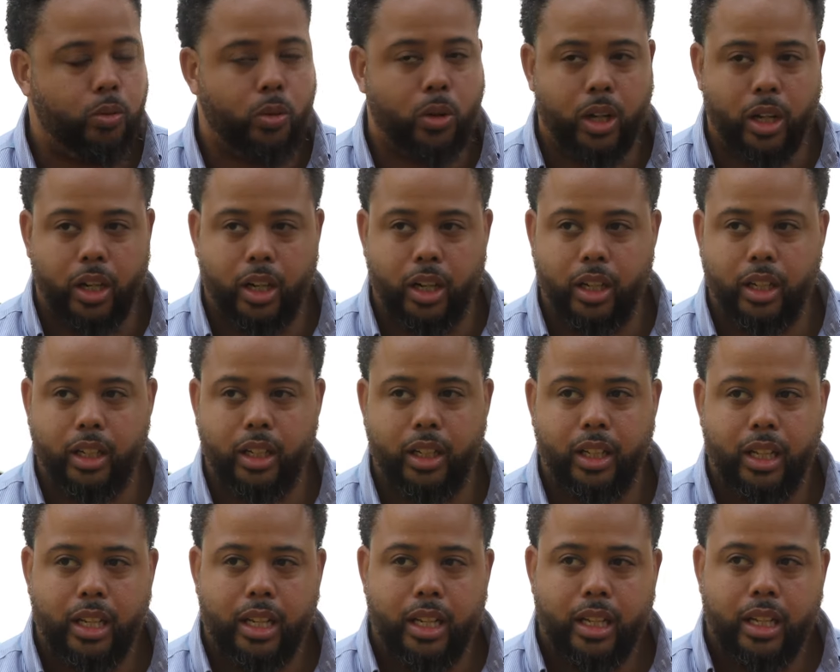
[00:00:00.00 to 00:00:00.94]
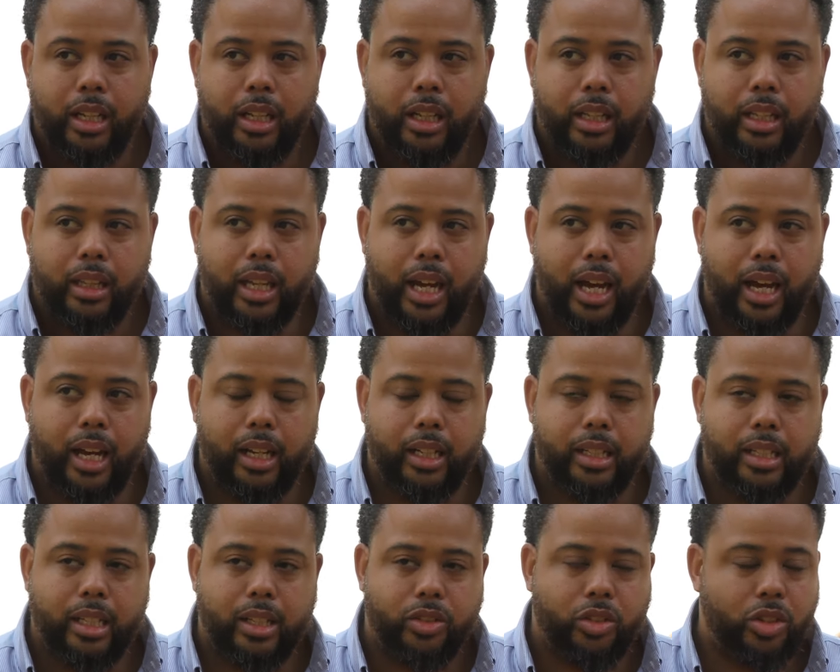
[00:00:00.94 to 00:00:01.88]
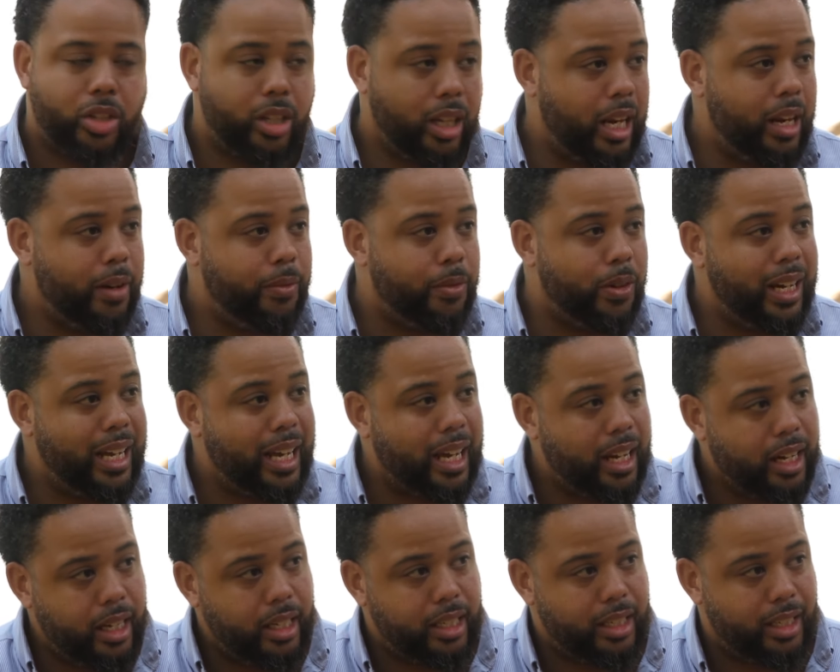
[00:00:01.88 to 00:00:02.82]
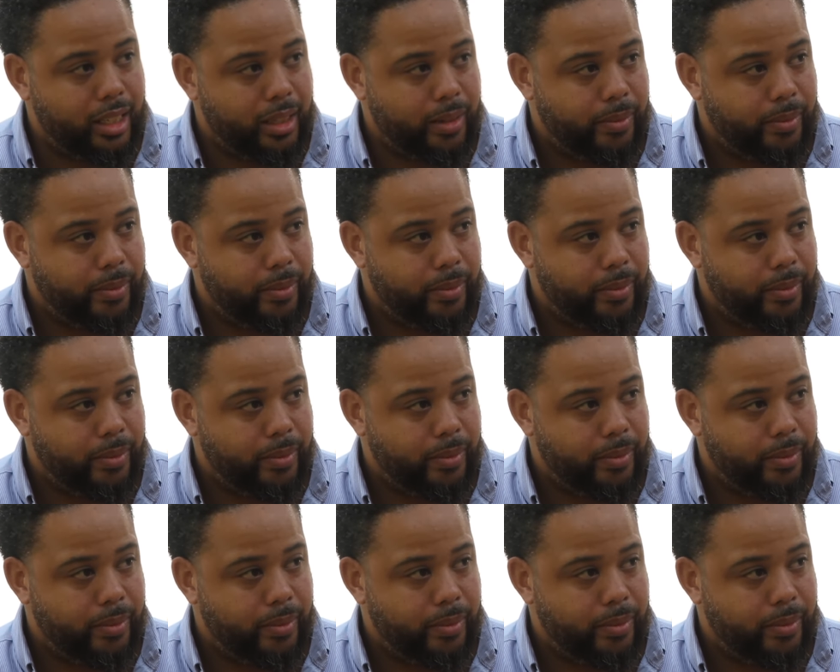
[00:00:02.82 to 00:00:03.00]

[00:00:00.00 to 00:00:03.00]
word that slavery had ended.